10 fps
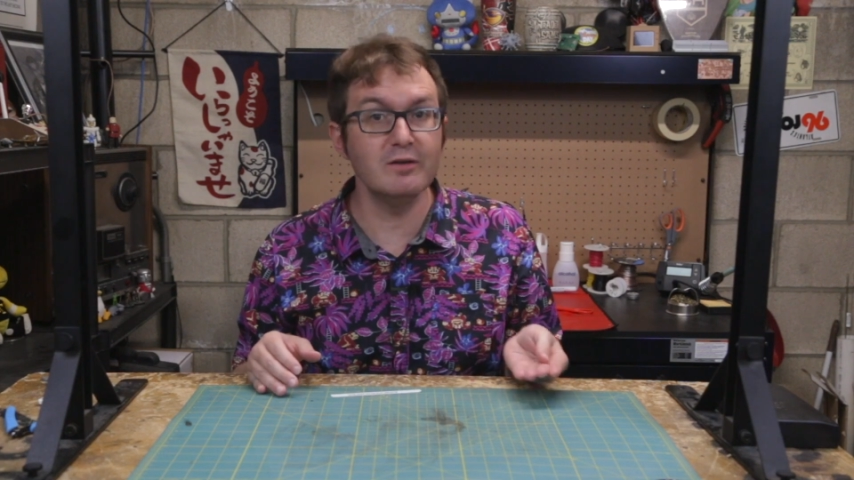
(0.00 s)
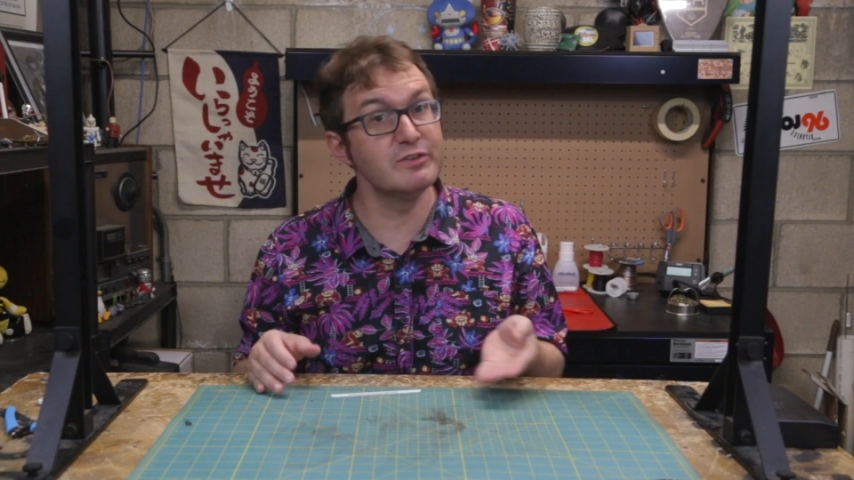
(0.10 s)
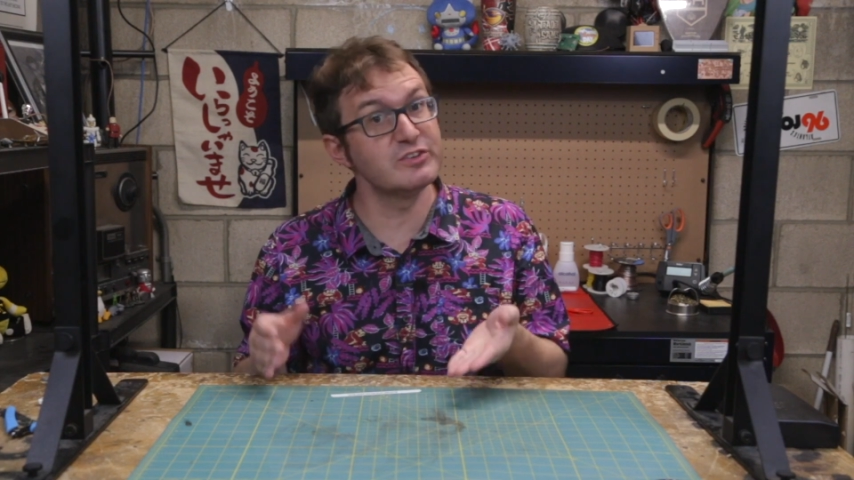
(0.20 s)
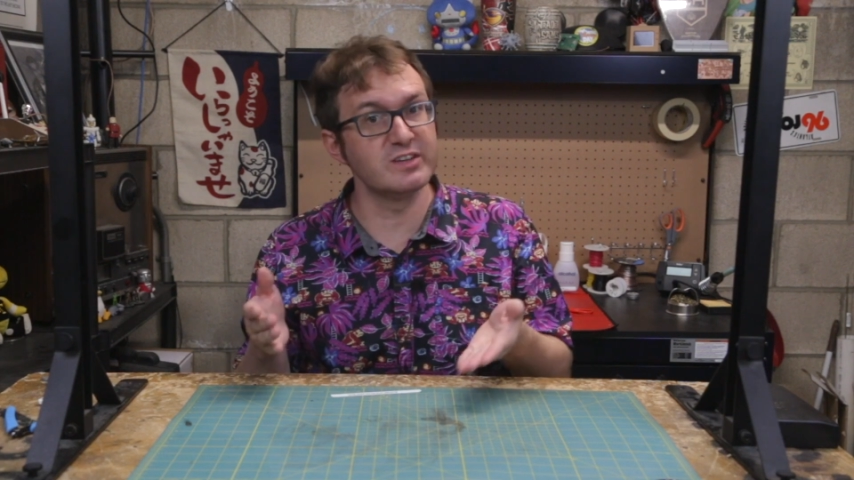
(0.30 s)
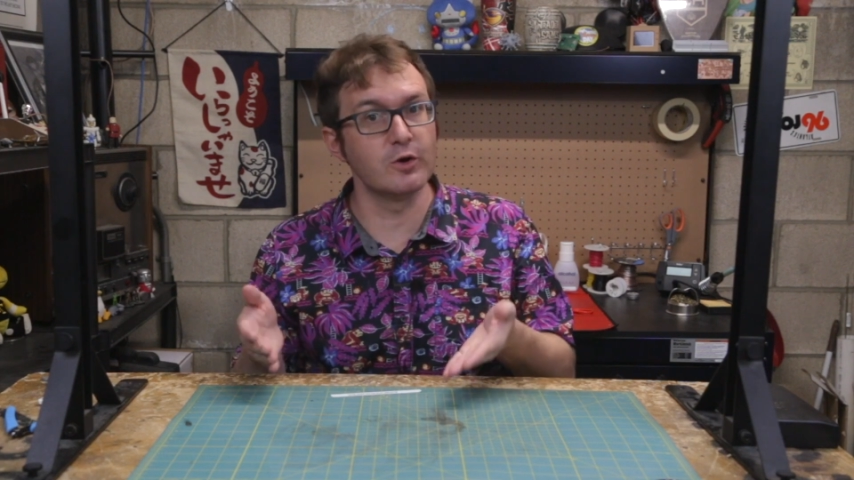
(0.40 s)

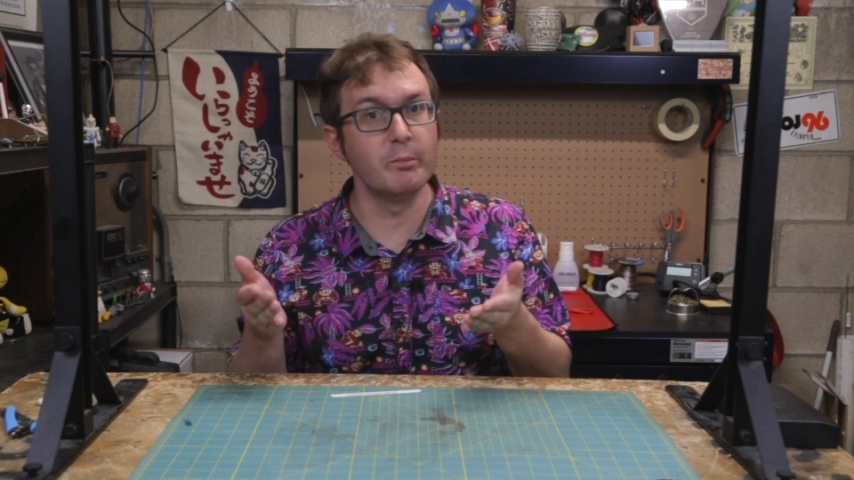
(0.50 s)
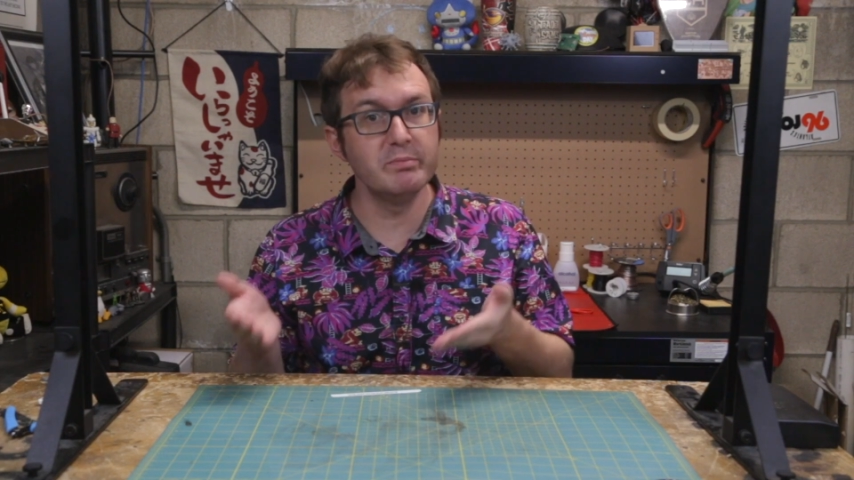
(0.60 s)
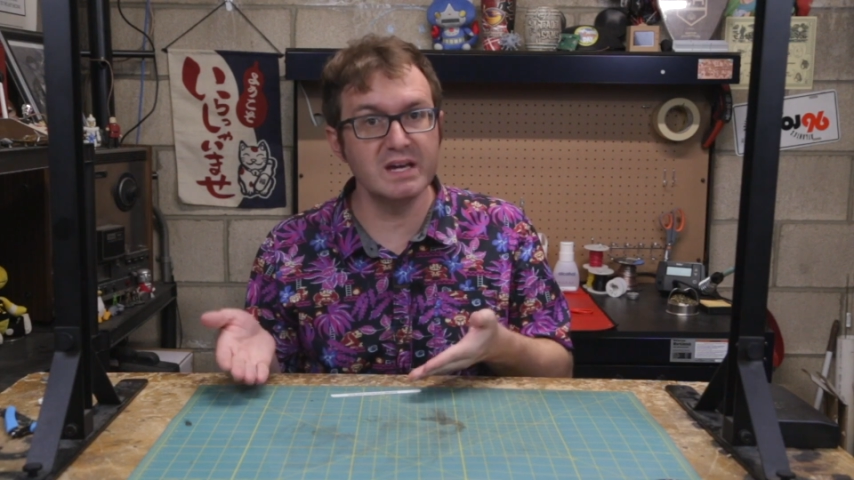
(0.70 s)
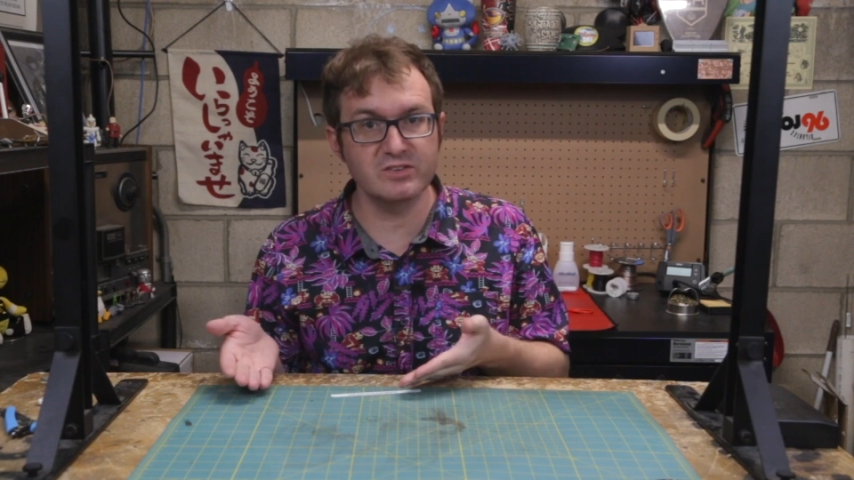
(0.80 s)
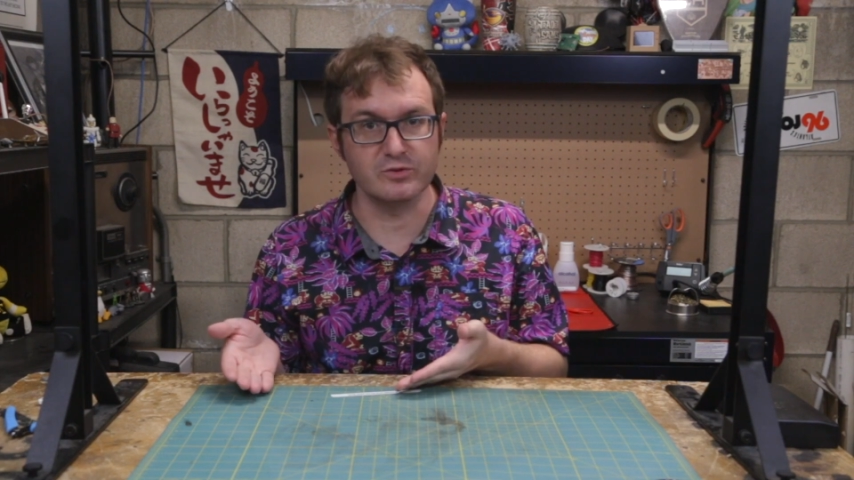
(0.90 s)
of a single
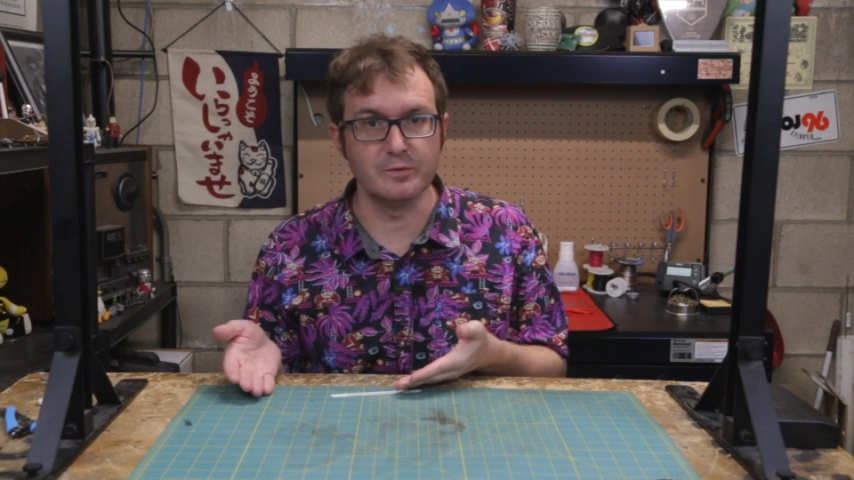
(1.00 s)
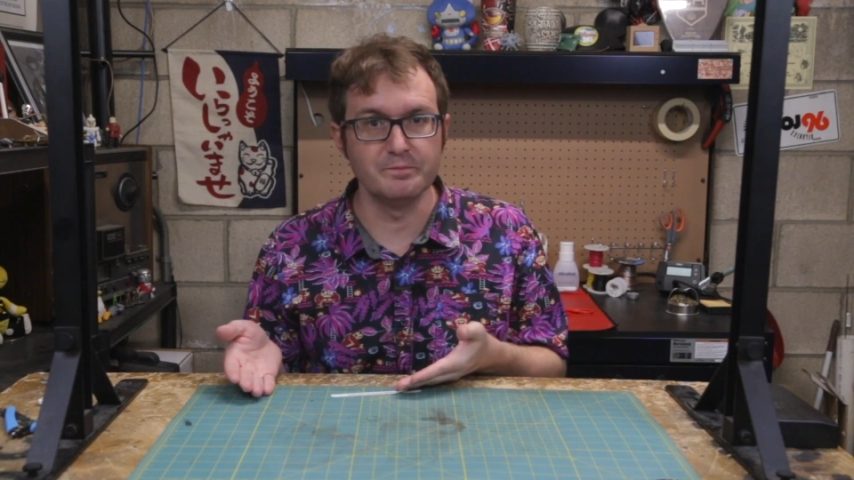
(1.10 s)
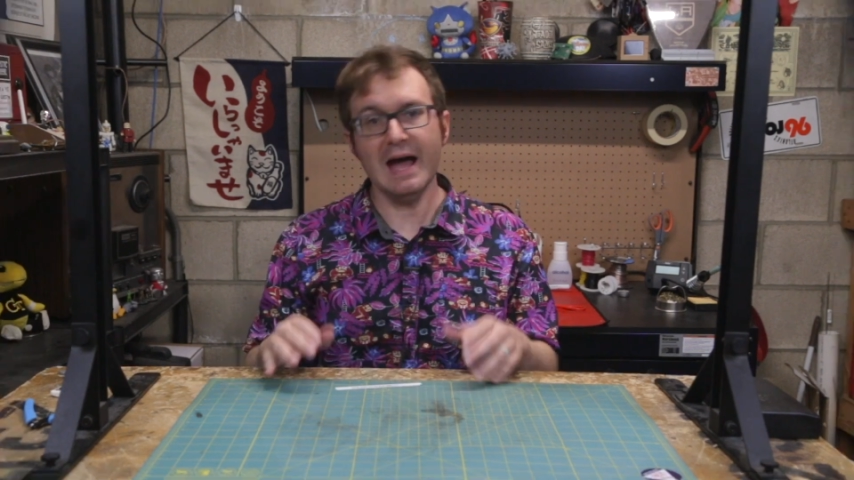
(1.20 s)
pixel.